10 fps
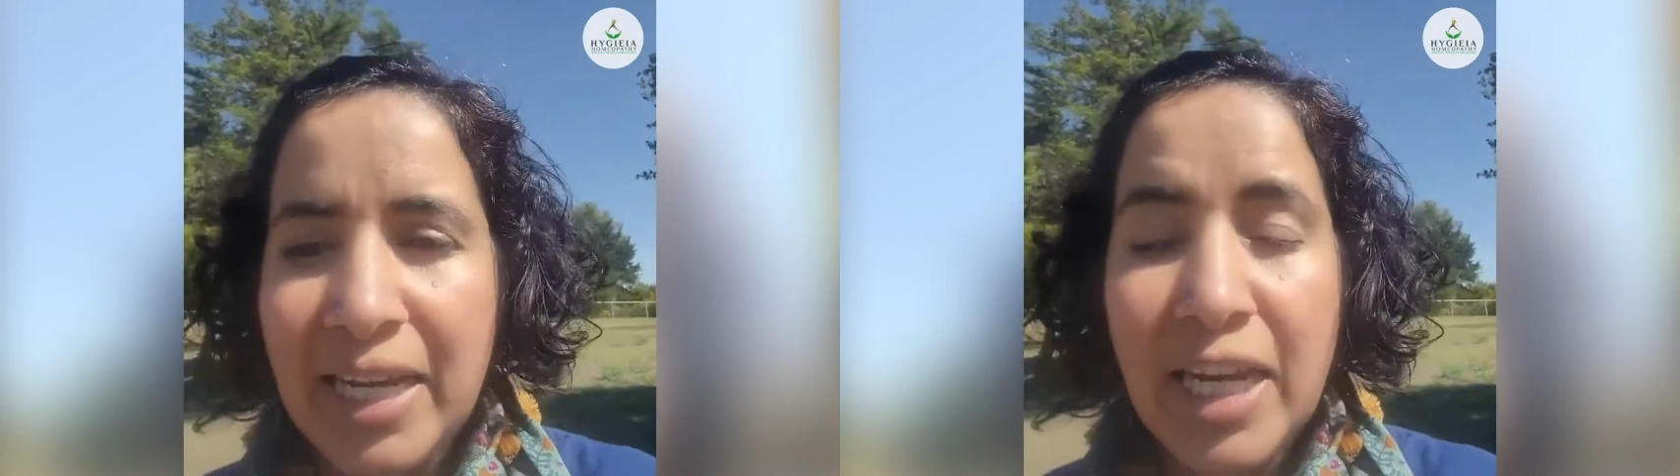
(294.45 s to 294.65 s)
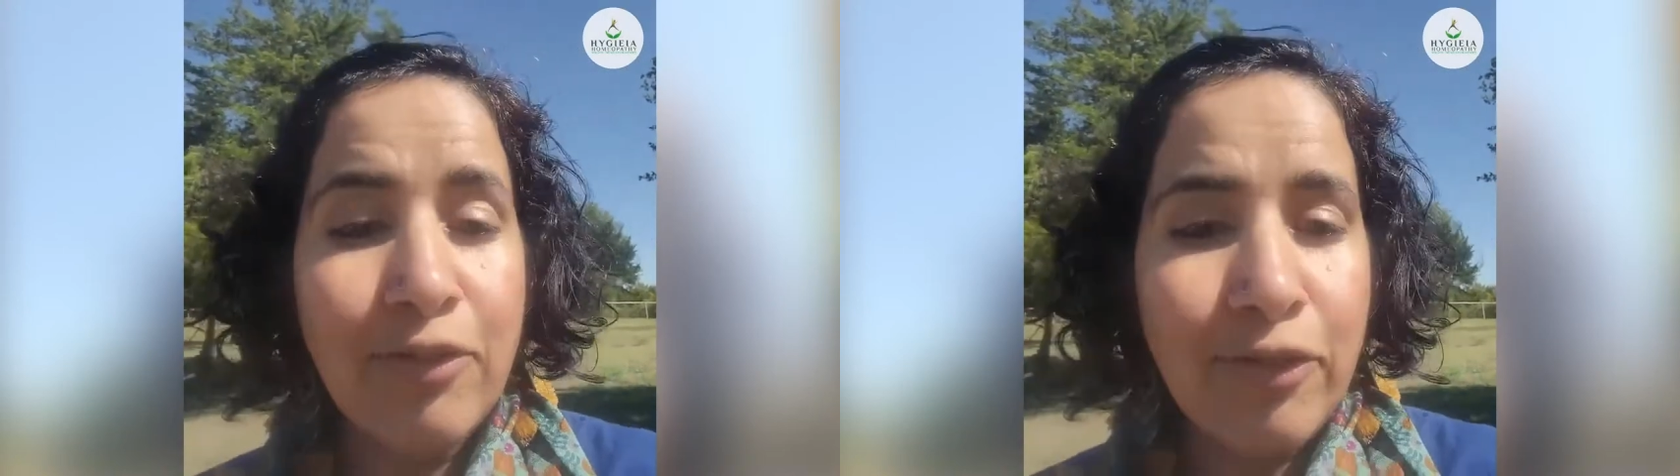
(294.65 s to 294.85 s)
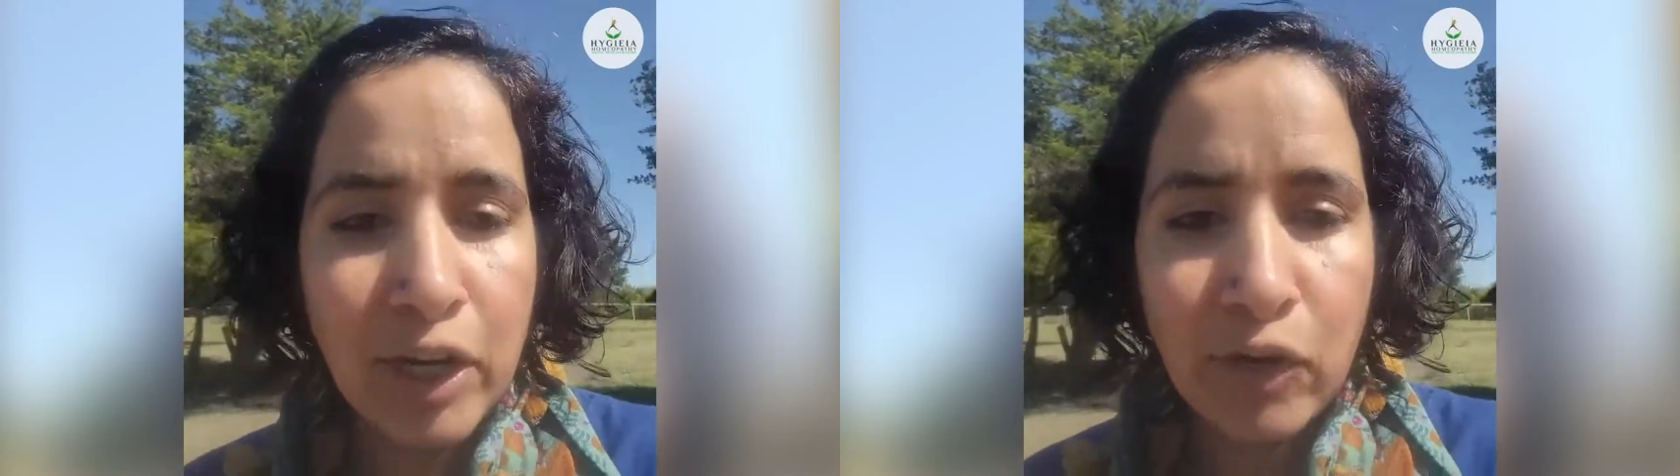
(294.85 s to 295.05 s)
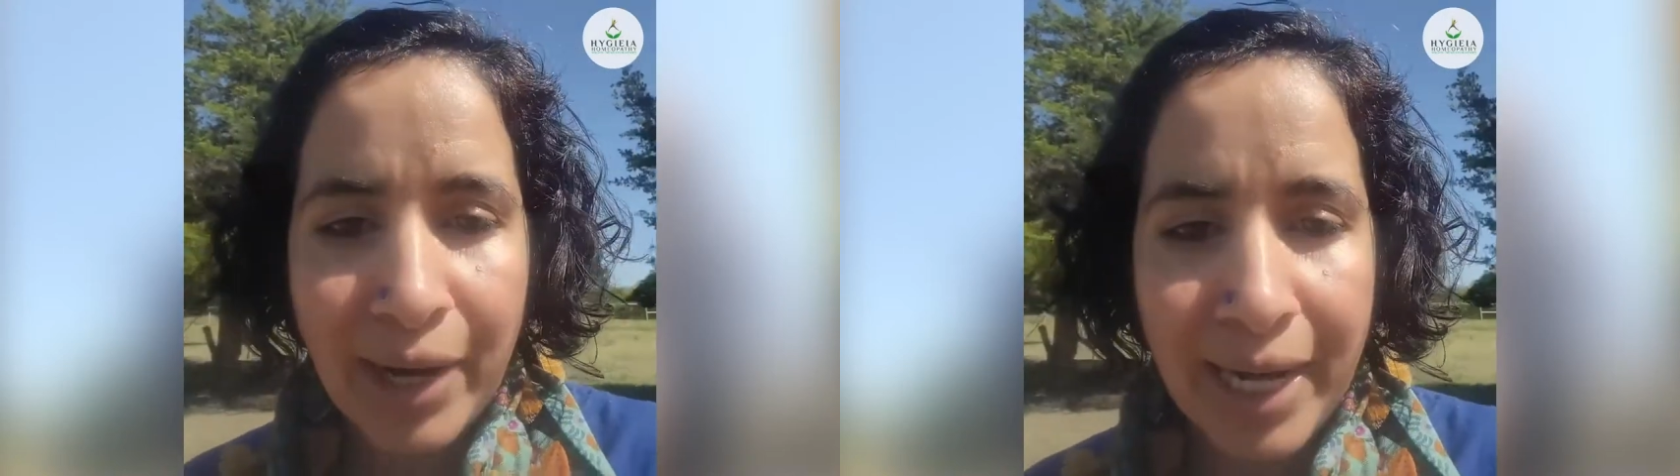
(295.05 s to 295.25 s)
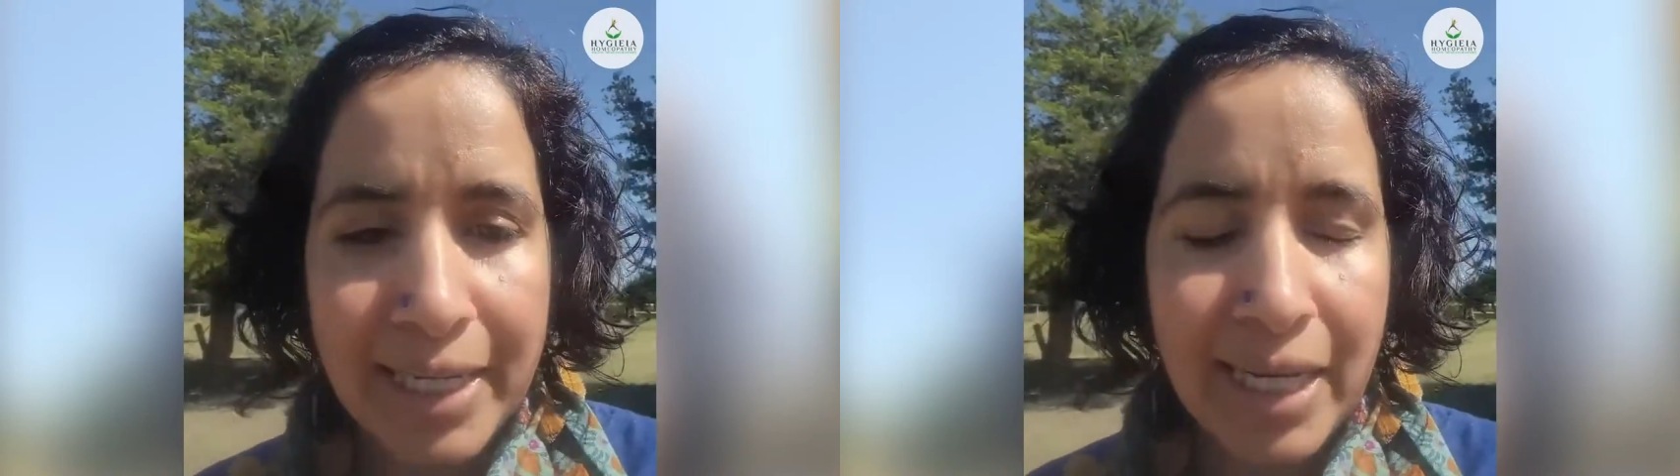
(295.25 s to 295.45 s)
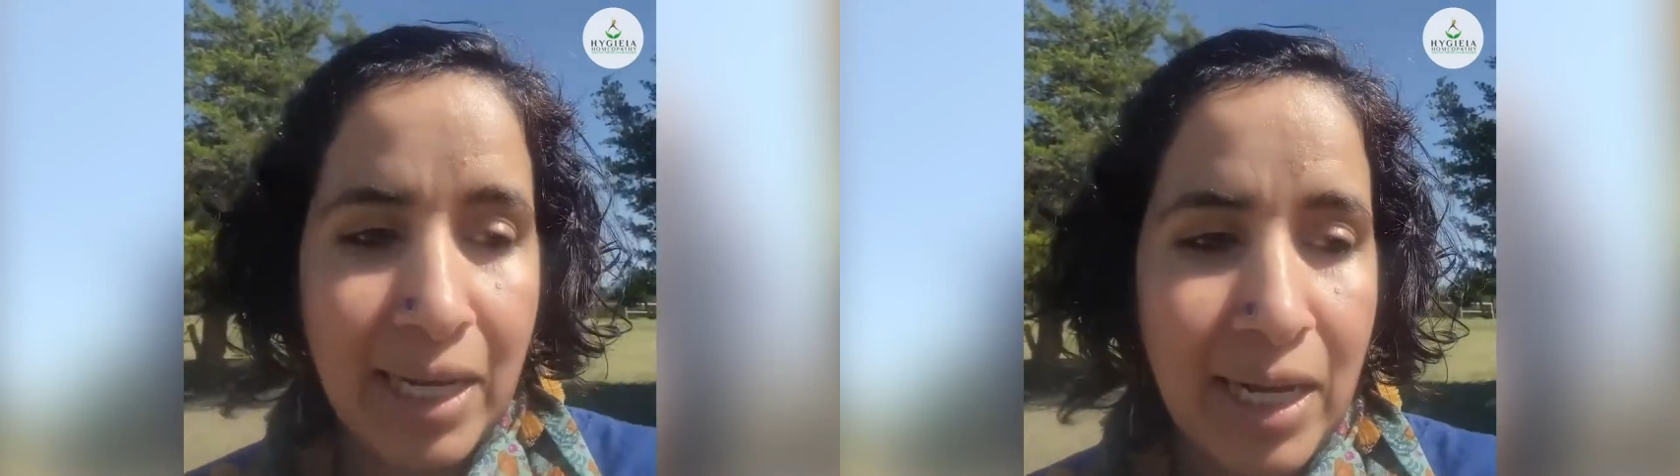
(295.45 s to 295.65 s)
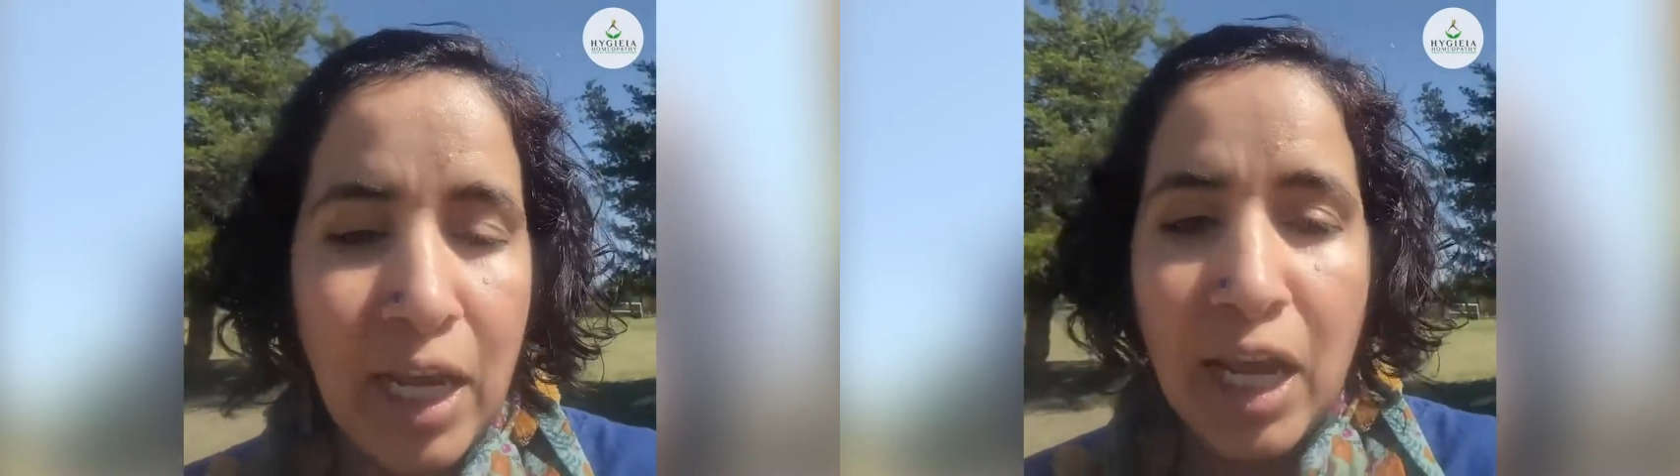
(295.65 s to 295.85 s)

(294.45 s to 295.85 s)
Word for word: and invigorating,